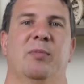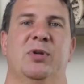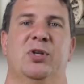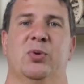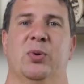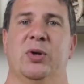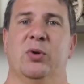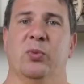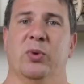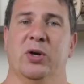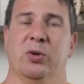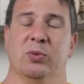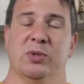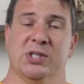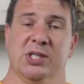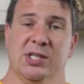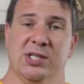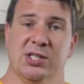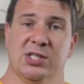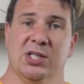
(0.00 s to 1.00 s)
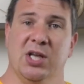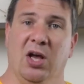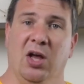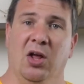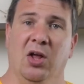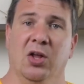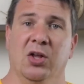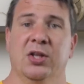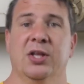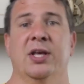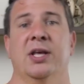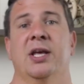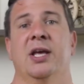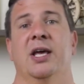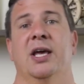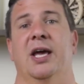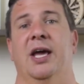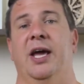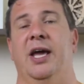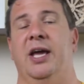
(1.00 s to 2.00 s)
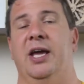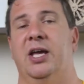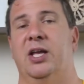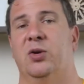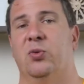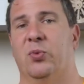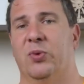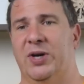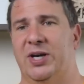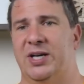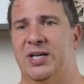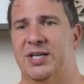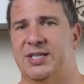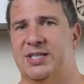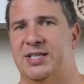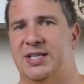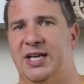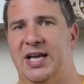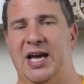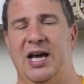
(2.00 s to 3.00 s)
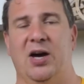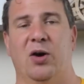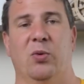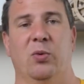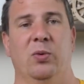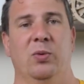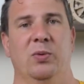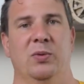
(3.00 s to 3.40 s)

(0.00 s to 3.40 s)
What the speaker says: between when it was installed and what it is now.